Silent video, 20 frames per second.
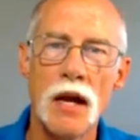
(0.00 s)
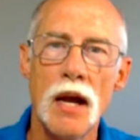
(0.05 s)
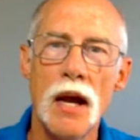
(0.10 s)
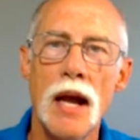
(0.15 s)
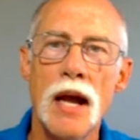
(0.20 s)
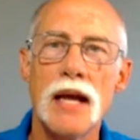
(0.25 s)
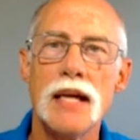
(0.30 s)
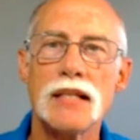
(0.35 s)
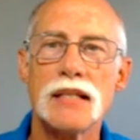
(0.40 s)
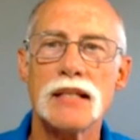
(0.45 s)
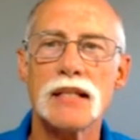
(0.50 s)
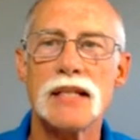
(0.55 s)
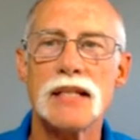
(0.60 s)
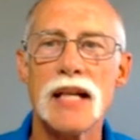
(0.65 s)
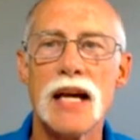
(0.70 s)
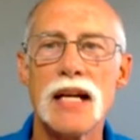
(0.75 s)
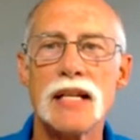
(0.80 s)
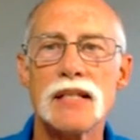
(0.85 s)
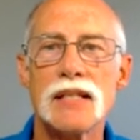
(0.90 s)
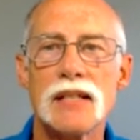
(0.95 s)
He says
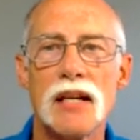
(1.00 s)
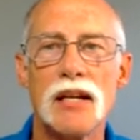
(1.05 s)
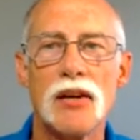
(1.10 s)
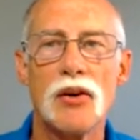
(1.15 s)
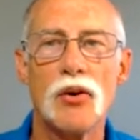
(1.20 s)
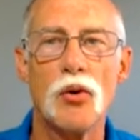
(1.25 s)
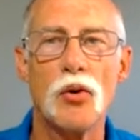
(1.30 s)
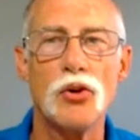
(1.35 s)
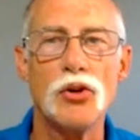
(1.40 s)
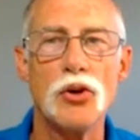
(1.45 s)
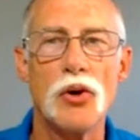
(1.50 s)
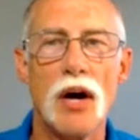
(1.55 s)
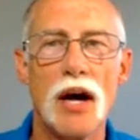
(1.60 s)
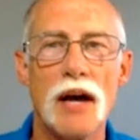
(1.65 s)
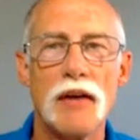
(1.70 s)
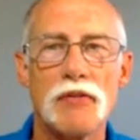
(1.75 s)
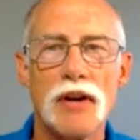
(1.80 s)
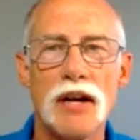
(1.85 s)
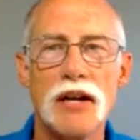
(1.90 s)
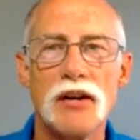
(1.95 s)
that's, you'll have
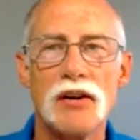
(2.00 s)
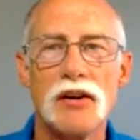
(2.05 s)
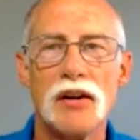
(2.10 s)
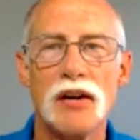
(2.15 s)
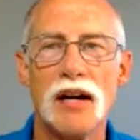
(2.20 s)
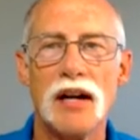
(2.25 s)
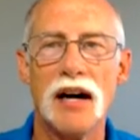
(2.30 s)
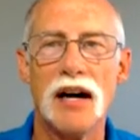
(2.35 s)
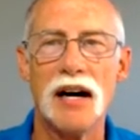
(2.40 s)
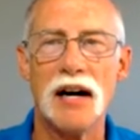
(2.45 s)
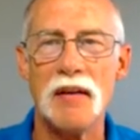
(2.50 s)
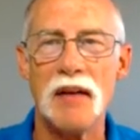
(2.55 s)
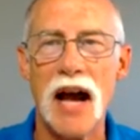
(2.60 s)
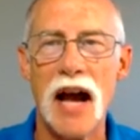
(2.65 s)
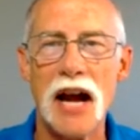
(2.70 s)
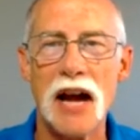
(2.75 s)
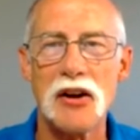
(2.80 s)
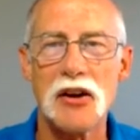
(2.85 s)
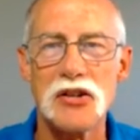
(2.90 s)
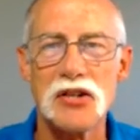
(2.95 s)
greater uh,
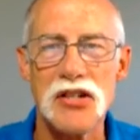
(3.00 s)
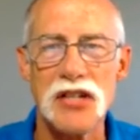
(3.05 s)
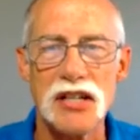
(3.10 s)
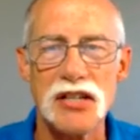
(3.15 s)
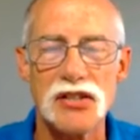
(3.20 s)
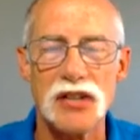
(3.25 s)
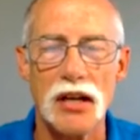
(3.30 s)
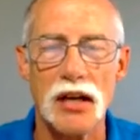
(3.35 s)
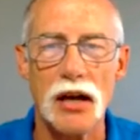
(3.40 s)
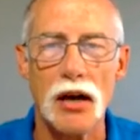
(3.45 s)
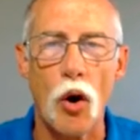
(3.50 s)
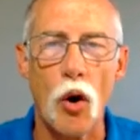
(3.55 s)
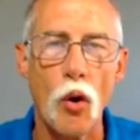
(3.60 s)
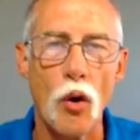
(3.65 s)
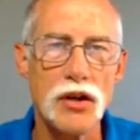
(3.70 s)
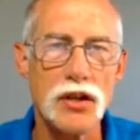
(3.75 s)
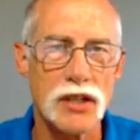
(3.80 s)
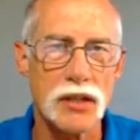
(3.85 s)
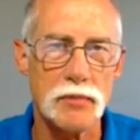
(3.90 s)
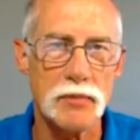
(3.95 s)
accuracies always
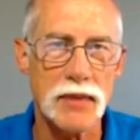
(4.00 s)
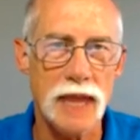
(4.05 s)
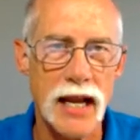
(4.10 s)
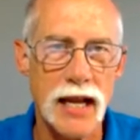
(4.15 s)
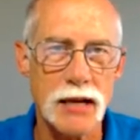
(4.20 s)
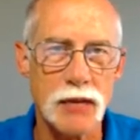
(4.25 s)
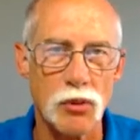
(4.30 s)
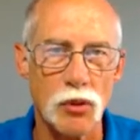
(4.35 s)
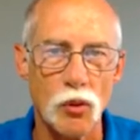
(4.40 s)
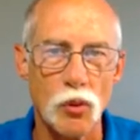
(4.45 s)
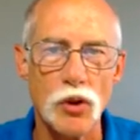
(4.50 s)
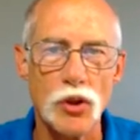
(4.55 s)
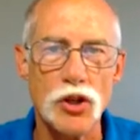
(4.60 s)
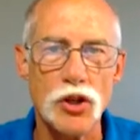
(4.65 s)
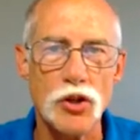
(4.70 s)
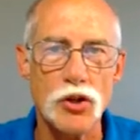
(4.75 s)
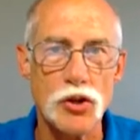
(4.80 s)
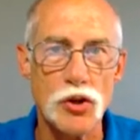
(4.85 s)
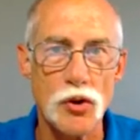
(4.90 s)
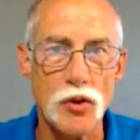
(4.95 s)
obtainable when you
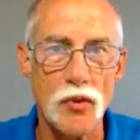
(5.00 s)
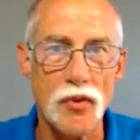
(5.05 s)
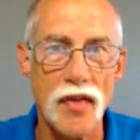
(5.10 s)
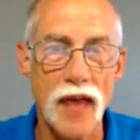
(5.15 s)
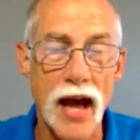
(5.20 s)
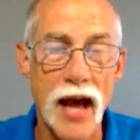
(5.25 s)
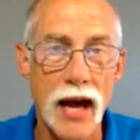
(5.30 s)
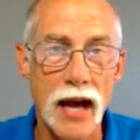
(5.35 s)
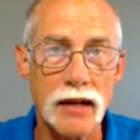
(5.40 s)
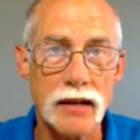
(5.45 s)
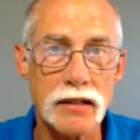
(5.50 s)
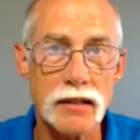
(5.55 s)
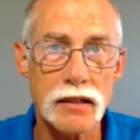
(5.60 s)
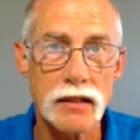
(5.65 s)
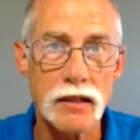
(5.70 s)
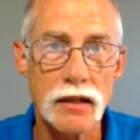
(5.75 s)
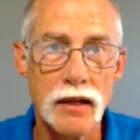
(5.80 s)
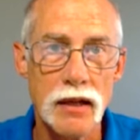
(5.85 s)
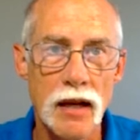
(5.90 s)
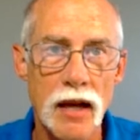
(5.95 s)
do that
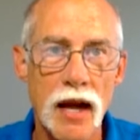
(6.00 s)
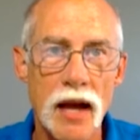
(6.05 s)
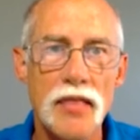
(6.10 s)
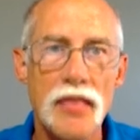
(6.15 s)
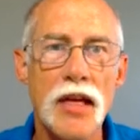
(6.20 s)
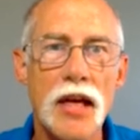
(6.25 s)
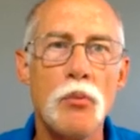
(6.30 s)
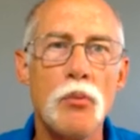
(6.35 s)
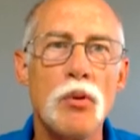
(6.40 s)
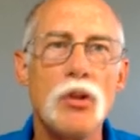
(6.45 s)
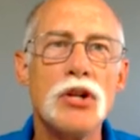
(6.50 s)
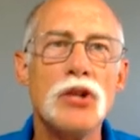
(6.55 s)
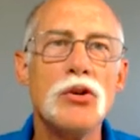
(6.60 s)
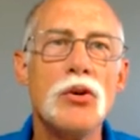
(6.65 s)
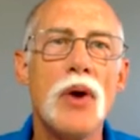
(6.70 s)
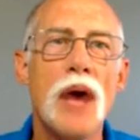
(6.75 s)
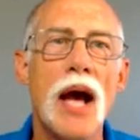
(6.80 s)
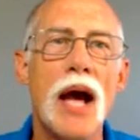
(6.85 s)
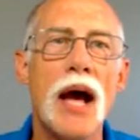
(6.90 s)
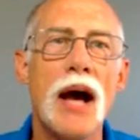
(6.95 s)
than when you
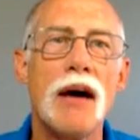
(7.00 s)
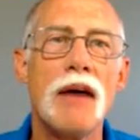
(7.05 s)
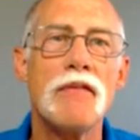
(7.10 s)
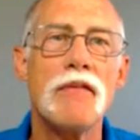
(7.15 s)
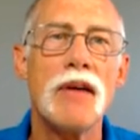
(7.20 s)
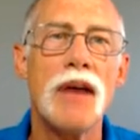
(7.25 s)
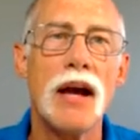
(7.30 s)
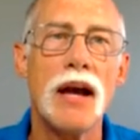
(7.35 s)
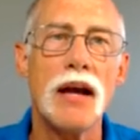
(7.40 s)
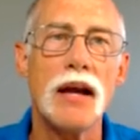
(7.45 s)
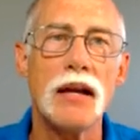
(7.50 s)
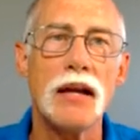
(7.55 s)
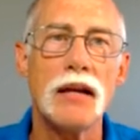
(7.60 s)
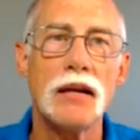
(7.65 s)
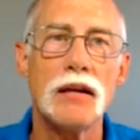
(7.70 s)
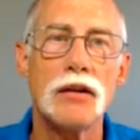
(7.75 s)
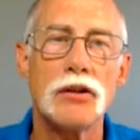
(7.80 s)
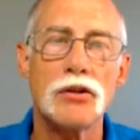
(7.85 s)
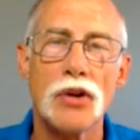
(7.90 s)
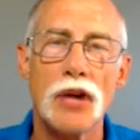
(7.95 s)
have a
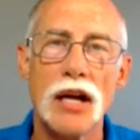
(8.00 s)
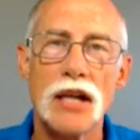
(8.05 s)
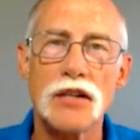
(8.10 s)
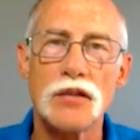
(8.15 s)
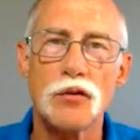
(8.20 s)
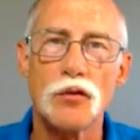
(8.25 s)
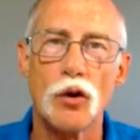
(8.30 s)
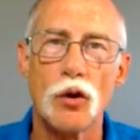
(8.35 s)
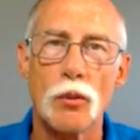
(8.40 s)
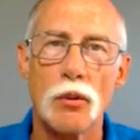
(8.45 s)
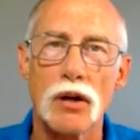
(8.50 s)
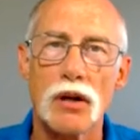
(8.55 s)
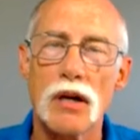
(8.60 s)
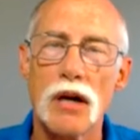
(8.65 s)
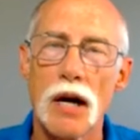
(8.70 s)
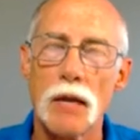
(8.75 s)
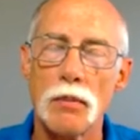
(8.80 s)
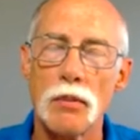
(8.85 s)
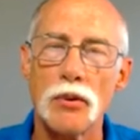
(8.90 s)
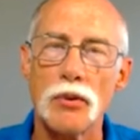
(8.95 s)
transformer
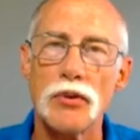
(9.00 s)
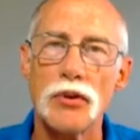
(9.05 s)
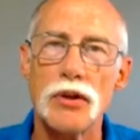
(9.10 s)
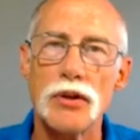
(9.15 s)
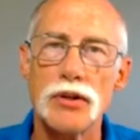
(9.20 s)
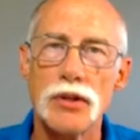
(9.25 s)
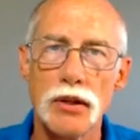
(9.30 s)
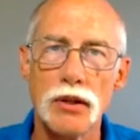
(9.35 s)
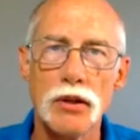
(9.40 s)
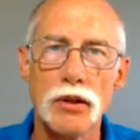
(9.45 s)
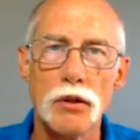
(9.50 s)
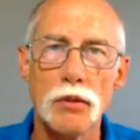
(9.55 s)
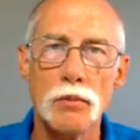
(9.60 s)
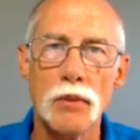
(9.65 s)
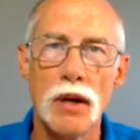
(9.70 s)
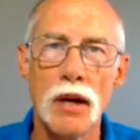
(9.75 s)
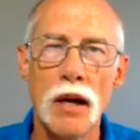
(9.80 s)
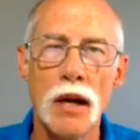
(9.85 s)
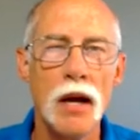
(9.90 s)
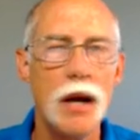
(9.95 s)
coupled tube.
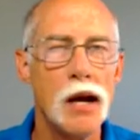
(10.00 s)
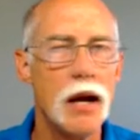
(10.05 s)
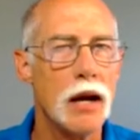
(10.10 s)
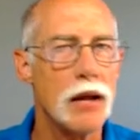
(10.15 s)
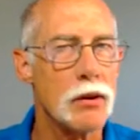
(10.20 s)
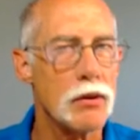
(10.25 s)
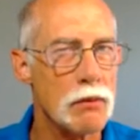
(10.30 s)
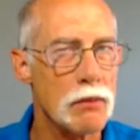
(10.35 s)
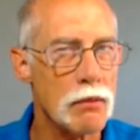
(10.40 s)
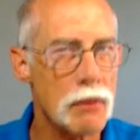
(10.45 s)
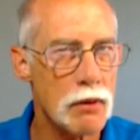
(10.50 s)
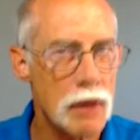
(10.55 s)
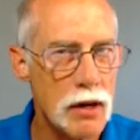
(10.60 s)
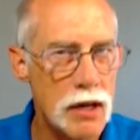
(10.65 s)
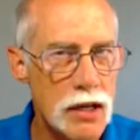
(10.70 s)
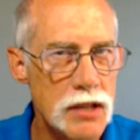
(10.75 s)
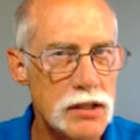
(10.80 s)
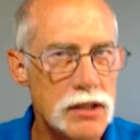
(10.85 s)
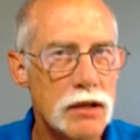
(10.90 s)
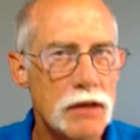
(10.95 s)
And the
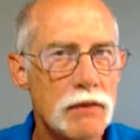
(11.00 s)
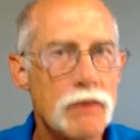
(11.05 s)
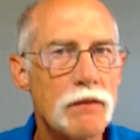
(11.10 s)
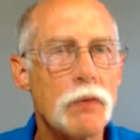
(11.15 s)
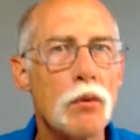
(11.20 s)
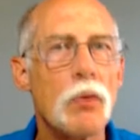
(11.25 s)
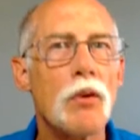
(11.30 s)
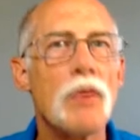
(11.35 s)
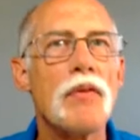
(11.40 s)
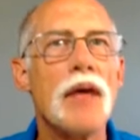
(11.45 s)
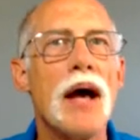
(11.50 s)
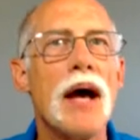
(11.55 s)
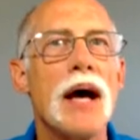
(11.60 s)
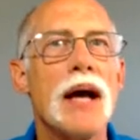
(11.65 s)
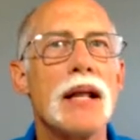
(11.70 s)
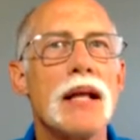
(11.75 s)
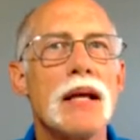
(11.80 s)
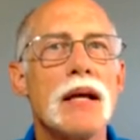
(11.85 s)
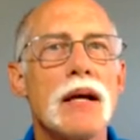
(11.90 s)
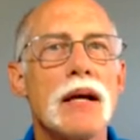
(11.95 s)
reason for that
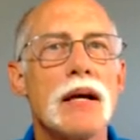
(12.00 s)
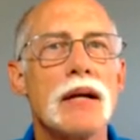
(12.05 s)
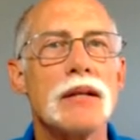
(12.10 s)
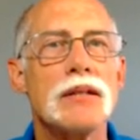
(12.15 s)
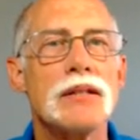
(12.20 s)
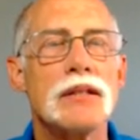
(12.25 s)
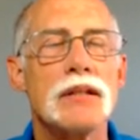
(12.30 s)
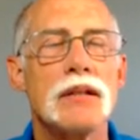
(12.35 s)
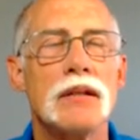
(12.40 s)
is